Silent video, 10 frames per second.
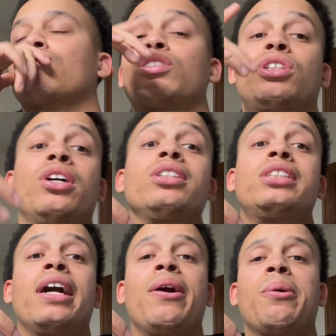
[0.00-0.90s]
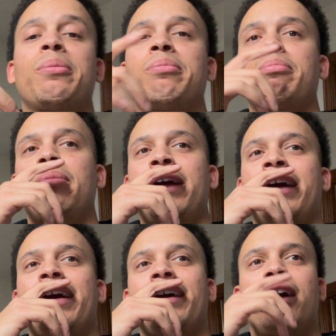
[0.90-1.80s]
Turns out
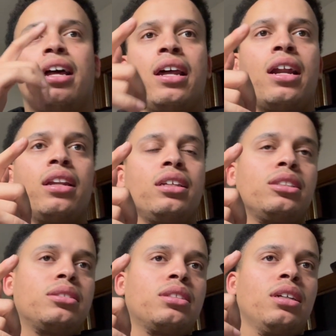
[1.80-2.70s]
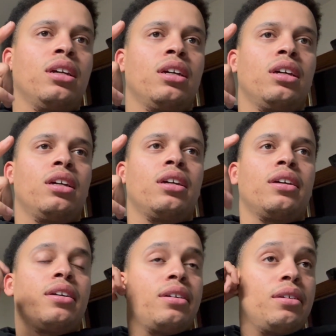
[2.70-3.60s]
a lot of these
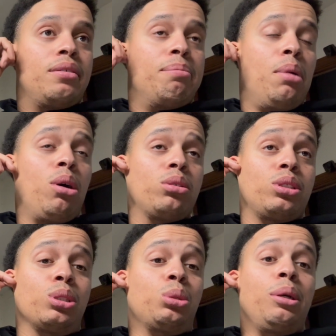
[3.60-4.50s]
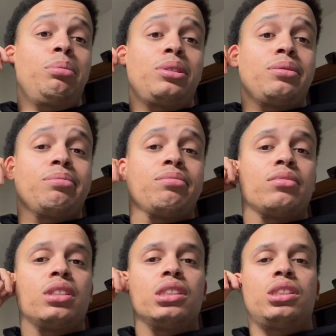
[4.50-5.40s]
bolts are stripped,
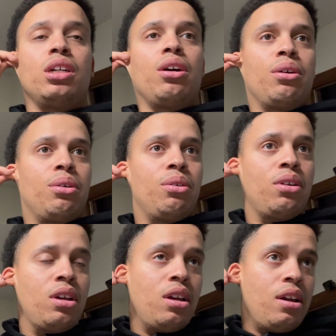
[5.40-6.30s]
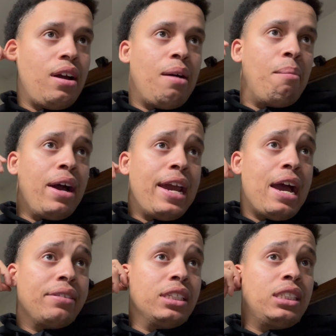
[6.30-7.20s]
so I might
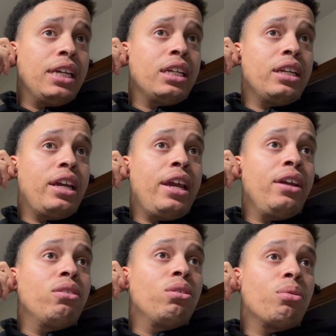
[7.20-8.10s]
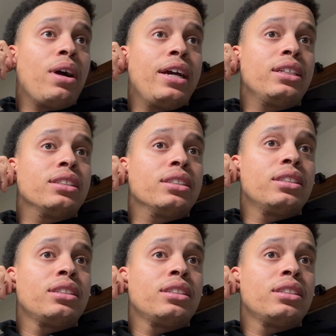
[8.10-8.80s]
have to take an angle grinder